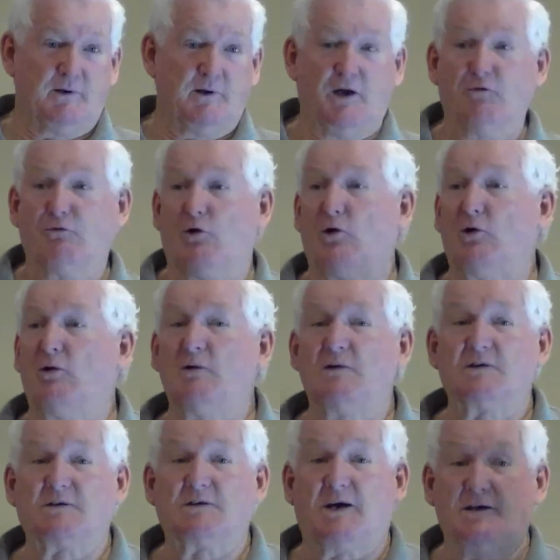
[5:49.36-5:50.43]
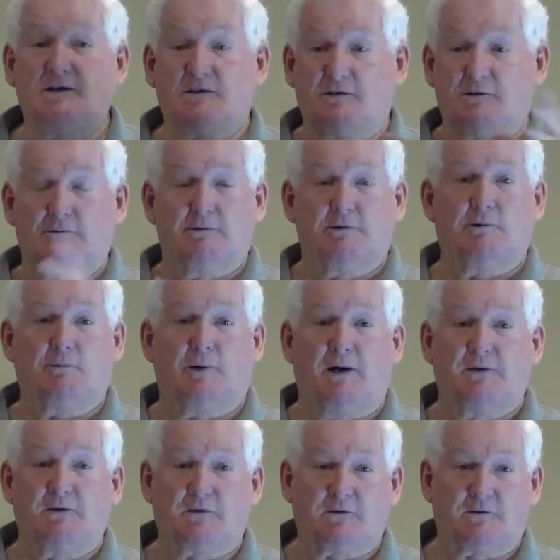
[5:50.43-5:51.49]
If all the states do it at
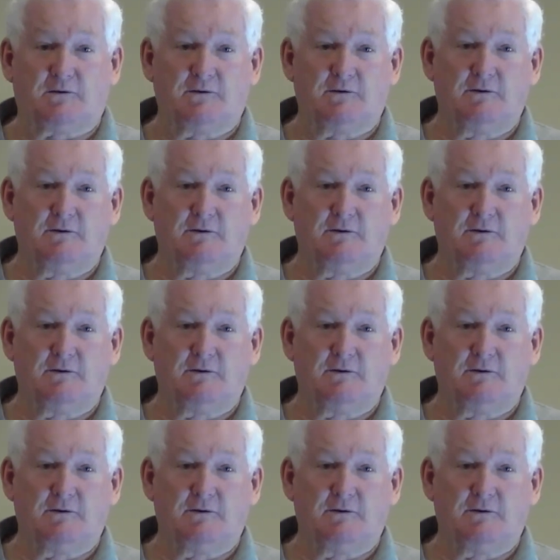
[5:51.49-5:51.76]
once,